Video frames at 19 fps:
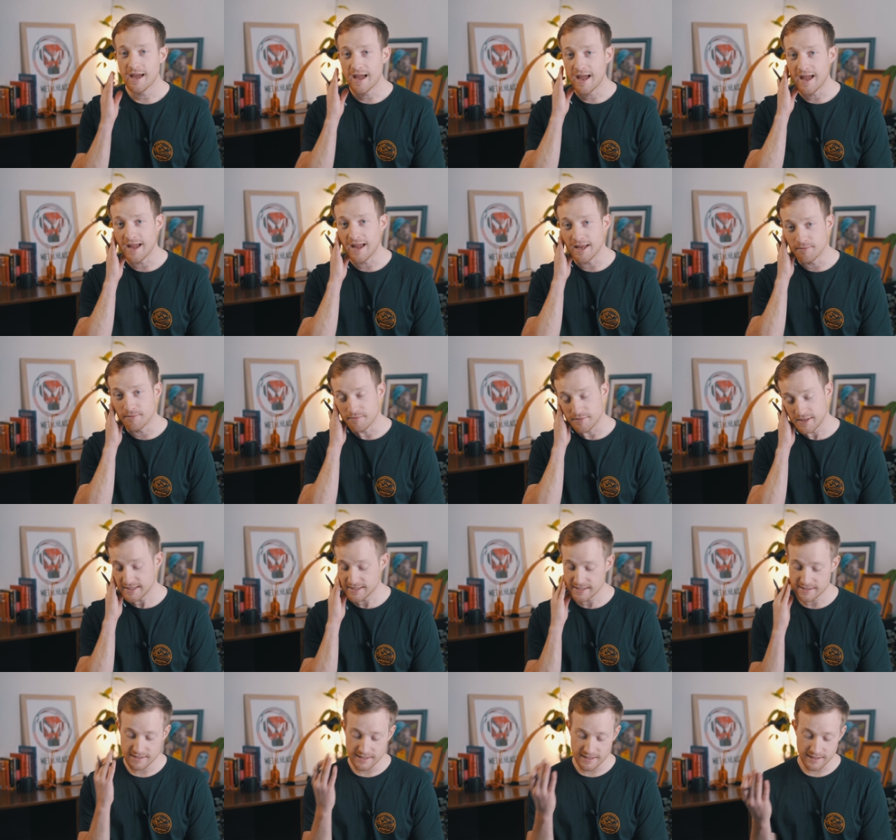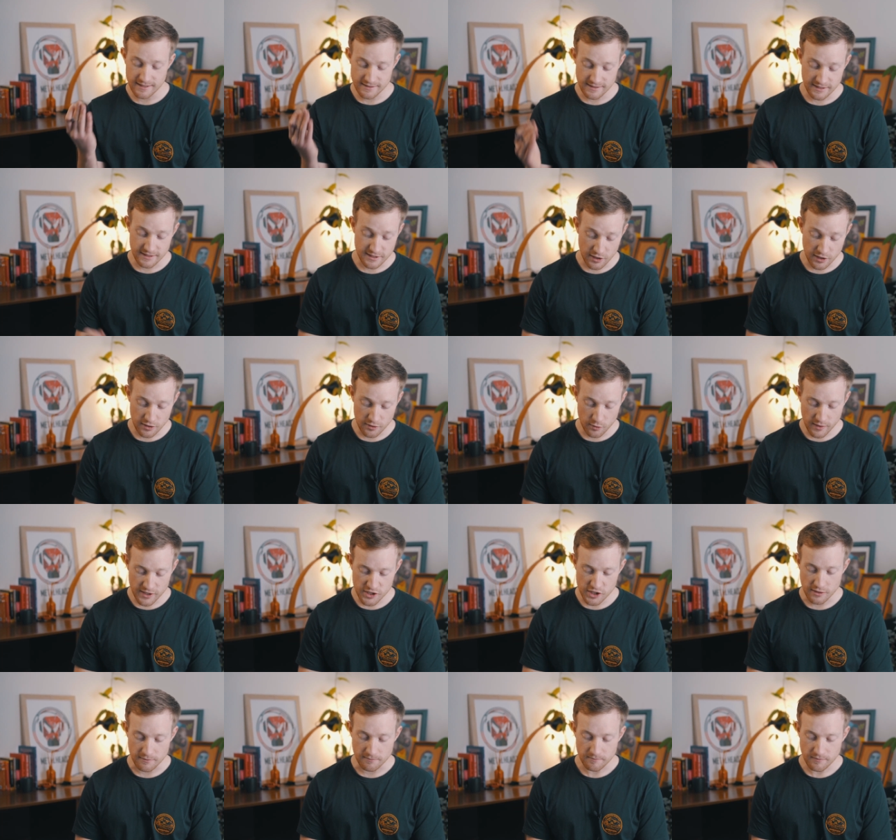And this is it's a good
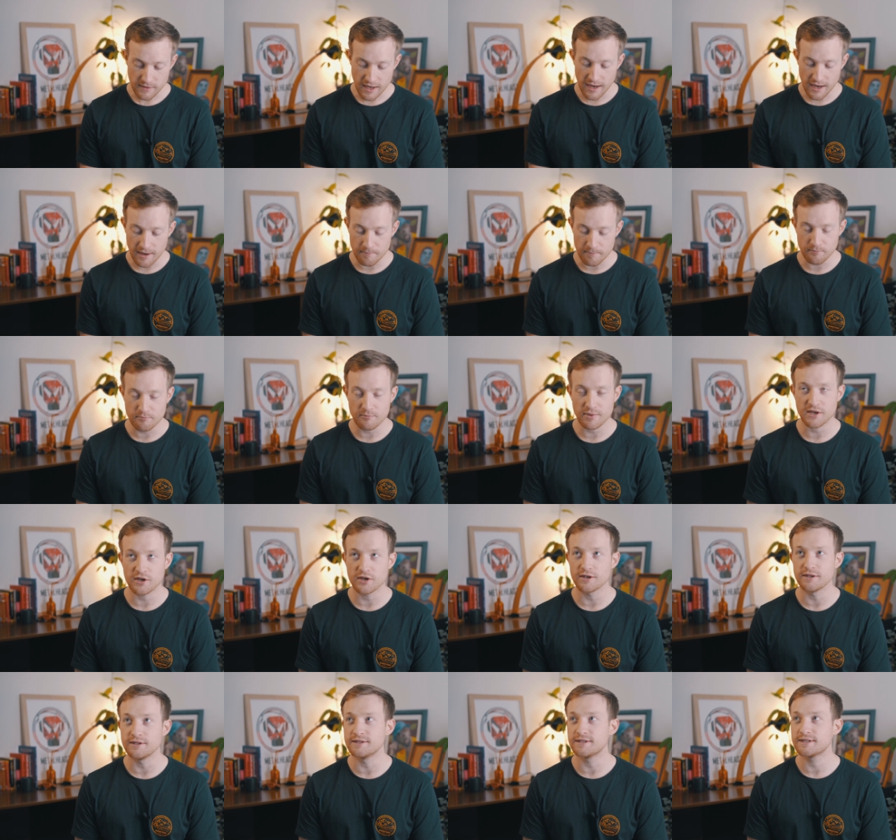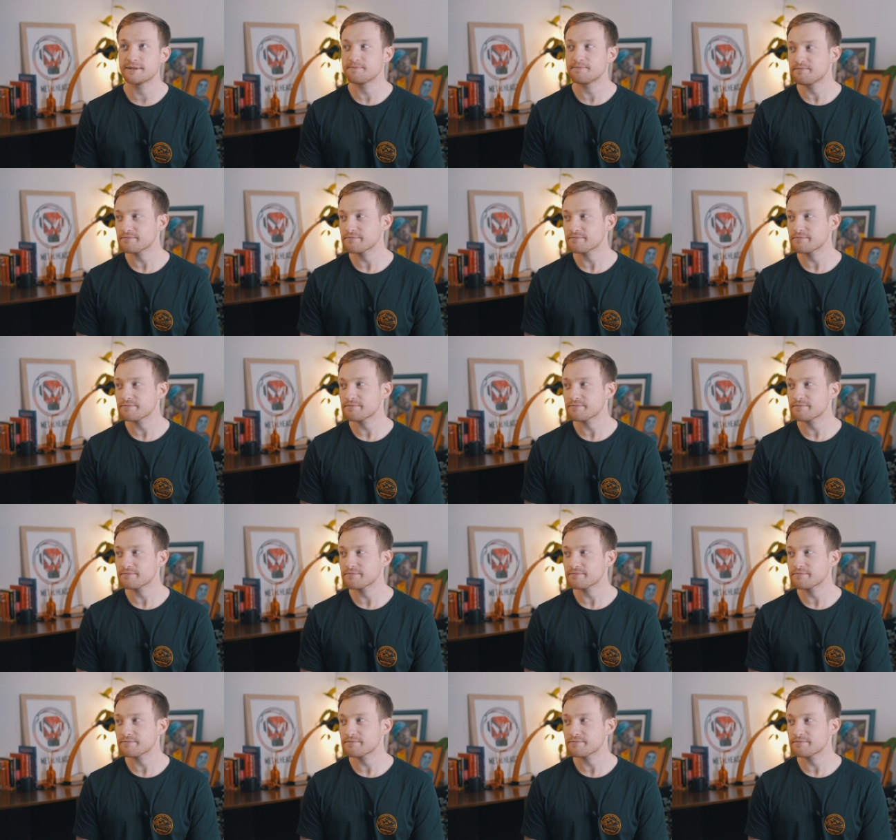question because